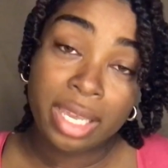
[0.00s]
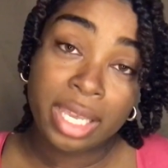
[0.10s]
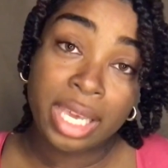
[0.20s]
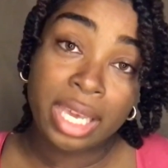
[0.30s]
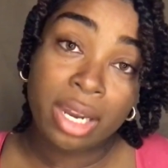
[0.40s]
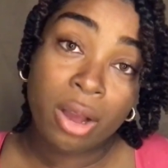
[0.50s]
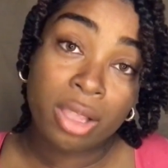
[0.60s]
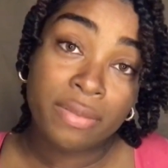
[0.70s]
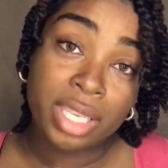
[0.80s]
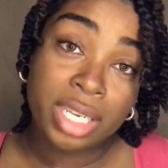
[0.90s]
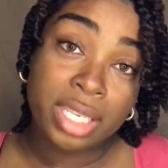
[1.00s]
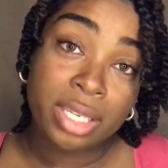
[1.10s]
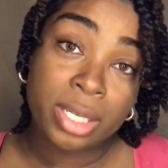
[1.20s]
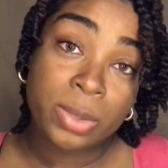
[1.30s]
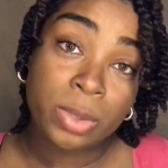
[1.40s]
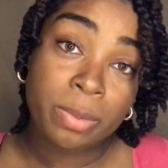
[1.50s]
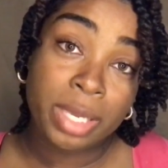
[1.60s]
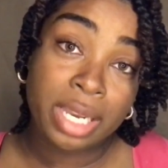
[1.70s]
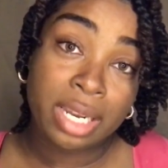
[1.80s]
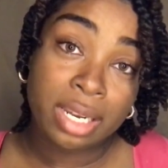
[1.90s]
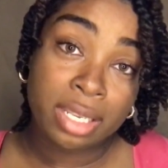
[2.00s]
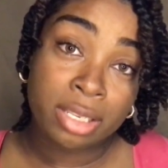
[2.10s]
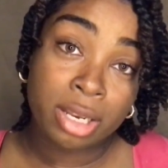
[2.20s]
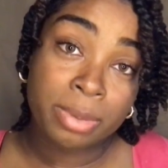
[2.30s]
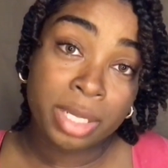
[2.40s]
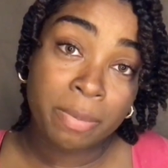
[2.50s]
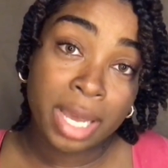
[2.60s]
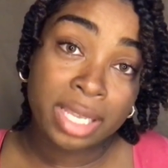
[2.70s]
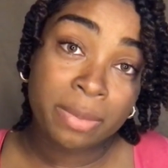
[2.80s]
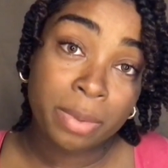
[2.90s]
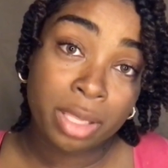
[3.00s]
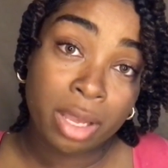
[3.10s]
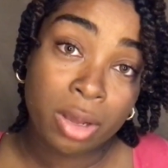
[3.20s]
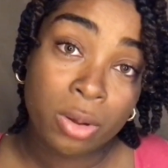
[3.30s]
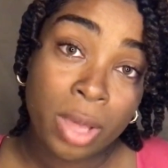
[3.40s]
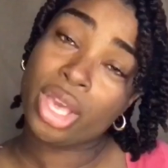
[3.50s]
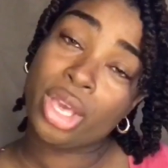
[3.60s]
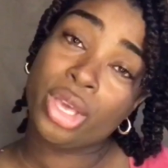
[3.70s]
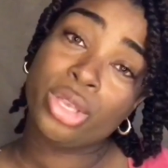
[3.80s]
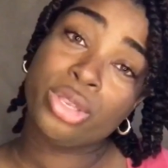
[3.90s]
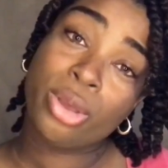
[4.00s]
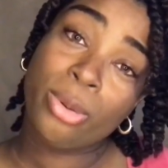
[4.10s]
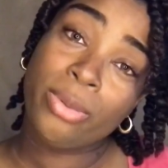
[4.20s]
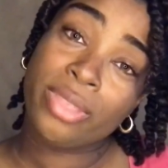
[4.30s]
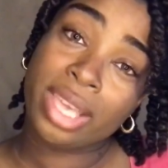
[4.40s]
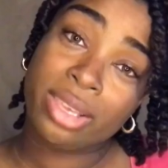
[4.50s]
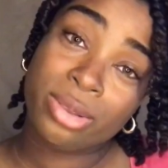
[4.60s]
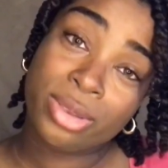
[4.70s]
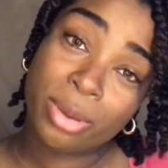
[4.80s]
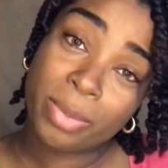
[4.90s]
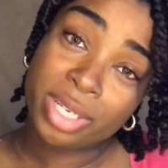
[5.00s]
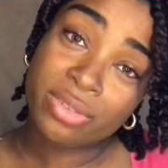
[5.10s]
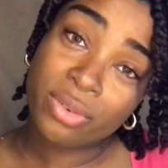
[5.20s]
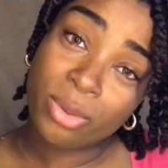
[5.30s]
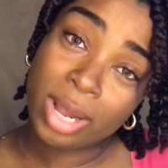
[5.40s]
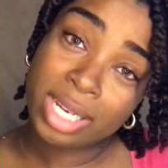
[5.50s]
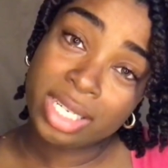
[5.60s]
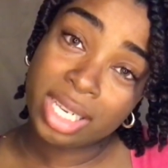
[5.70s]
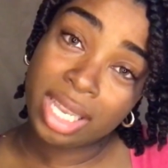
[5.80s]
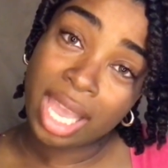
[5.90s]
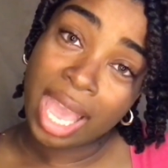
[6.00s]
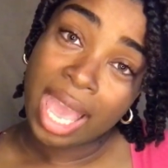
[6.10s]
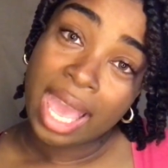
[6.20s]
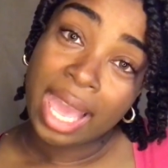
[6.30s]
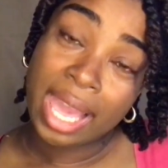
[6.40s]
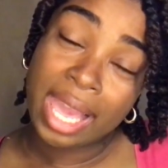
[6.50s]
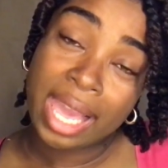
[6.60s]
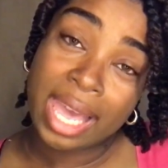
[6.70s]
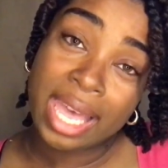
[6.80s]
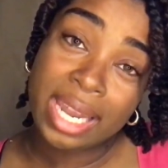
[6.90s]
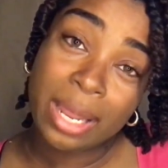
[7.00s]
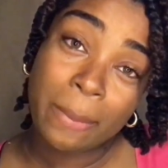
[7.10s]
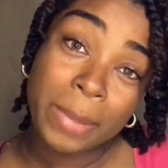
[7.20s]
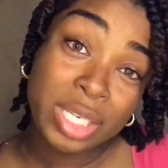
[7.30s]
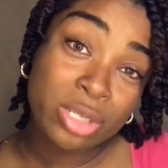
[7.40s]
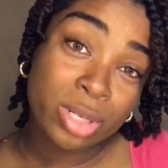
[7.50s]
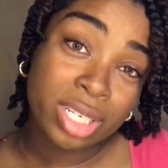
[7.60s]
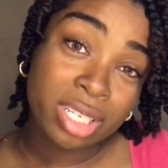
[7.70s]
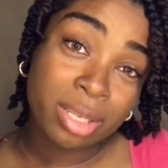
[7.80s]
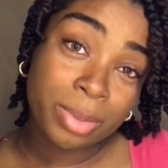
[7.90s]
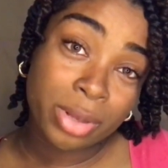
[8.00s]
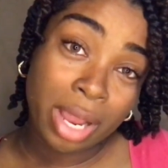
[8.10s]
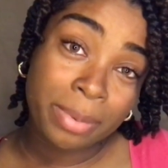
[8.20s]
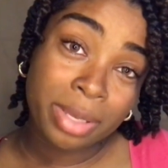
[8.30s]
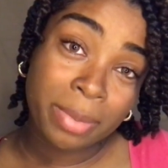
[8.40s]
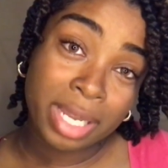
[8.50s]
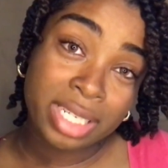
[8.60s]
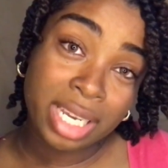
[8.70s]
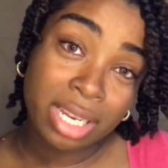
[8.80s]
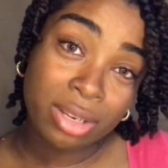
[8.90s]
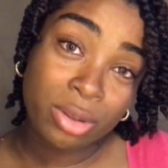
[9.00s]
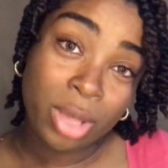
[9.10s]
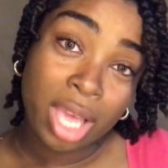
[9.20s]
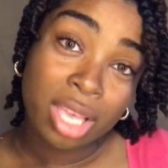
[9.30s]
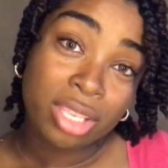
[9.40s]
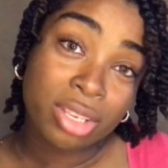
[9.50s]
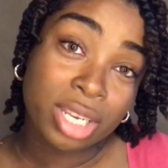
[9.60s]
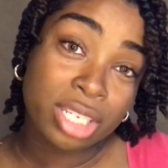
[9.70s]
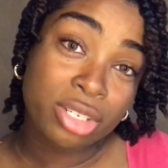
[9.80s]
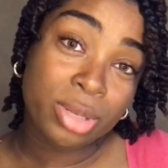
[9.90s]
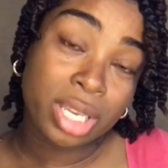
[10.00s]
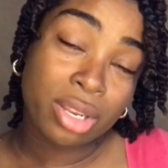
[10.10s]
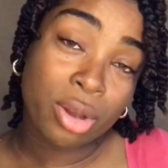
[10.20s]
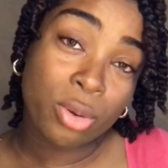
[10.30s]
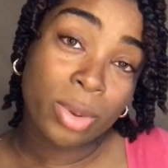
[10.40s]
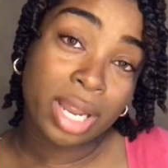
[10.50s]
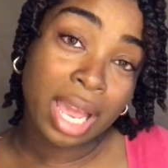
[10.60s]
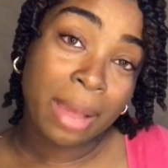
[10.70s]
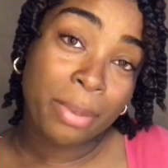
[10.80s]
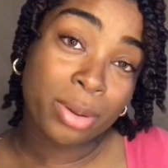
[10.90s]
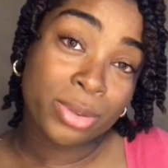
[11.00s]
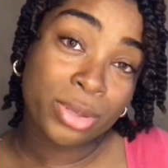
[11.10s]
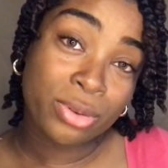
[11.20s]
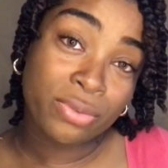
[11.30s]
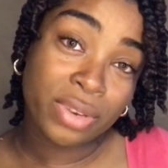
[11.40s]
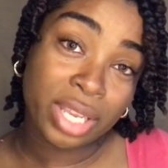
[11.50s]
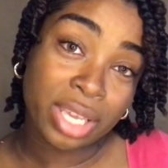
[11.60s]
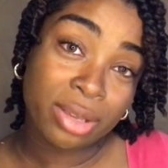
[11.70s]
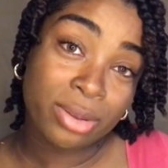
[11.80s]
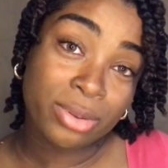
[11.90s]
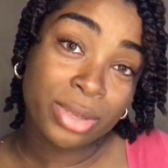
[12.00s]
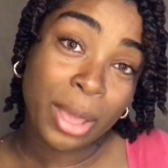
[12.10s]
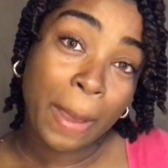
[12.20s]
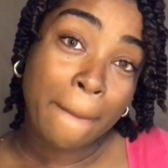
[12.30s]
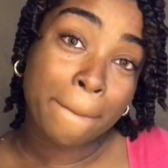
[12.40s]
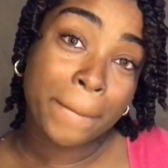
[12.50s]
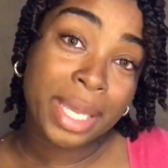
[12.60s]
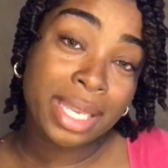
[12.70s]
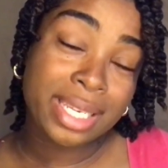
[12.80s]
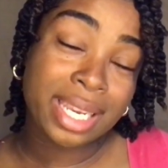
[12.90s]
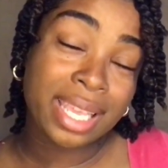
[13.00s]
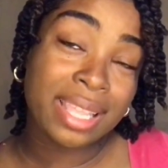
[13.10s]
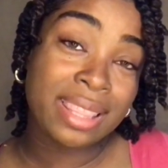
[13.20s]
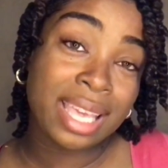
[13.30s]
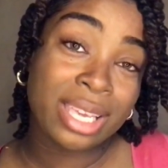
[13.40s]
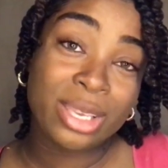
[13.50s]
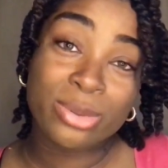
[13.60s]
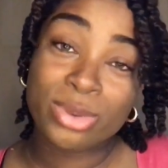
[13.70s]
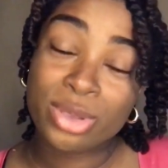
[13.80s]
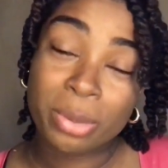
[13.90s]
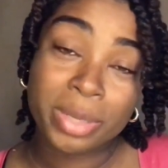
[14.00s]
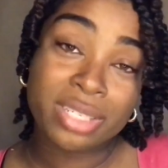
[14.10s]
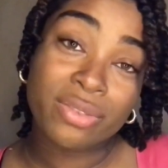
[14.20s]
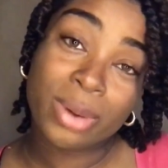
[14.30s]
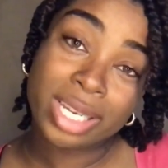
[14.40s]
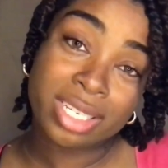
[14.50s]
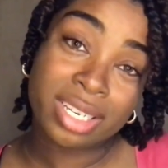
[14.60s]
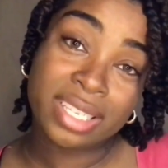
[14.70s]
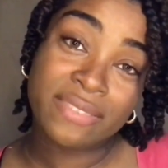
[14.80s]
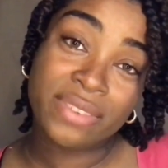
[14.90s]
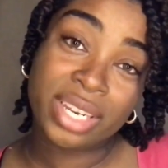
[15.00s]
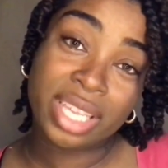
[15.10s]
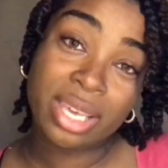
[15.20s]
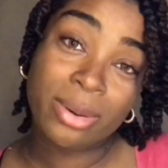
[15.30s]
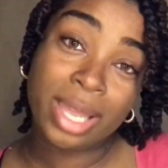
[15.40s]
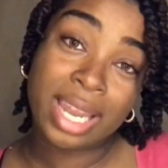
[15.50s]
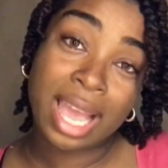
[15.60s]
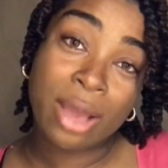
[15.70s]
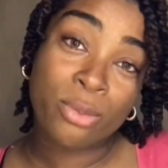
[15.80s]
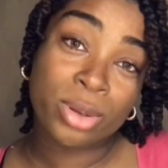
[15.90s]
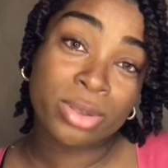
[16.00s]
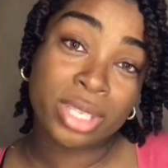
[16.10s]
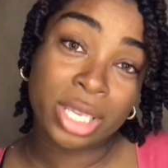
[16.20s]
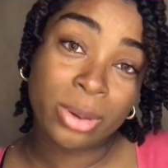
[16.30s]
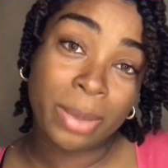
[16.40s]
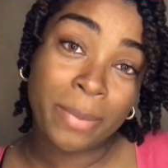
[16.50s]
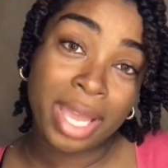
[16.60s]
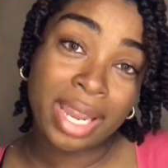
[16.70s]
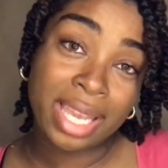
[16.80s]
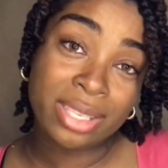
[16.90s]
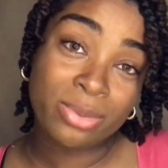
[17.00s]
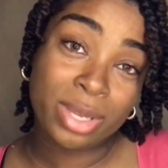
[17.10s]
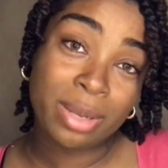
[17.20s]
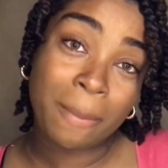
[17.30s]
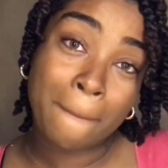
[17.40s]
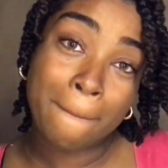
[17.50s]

Again, all of the details will be in the description box below. So, thank you so much for watching, and be sure to subscribe to my channel so that you can know when I post new videos. But thank you so much for watching this video, and I will see you in my next one.